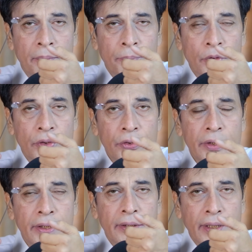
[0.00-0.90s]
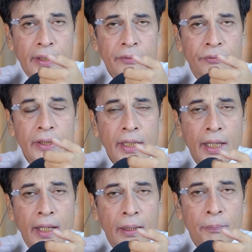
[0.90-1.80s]
protruded tongue with the
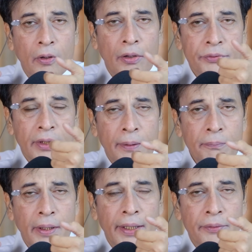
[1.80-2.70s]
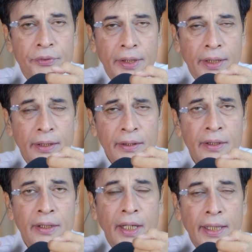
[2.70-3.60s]
help of thumb and a finger,
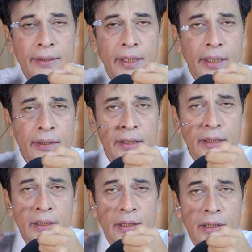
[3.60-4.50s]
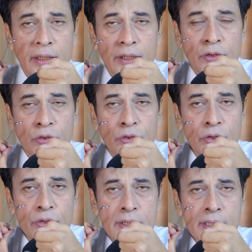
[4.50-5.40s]
and then he
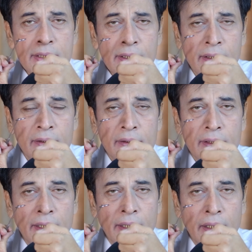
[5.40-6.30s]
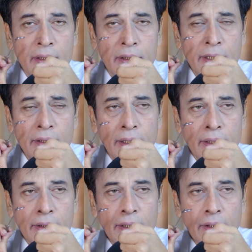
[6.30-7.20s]
introduces the
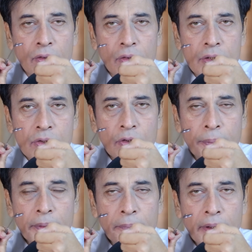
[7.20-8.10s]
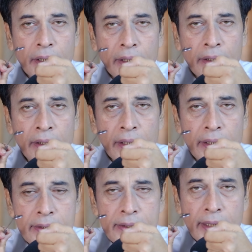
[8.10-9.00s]
indirect laryngoscopy mirror
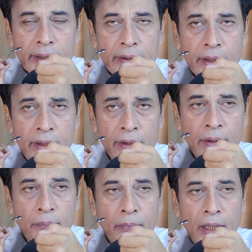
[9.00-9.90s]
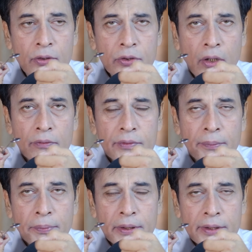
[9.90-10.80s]
inside the mouth of the
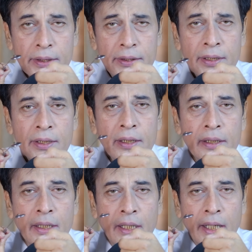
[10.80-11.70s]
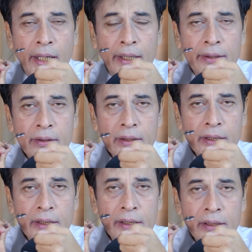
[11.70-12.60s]
patient, and
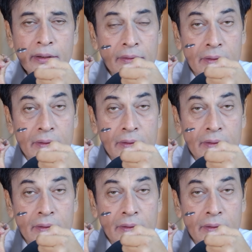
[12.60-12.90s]
he